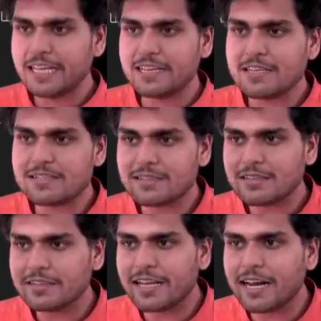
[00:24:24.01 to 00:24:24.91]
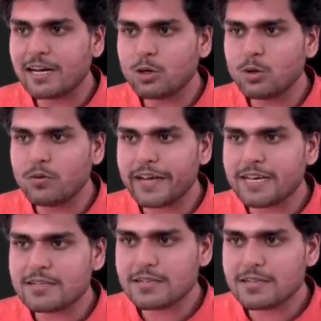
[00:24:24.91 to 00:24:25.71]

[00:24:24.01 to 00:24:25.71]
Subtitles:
in this, there are two ways.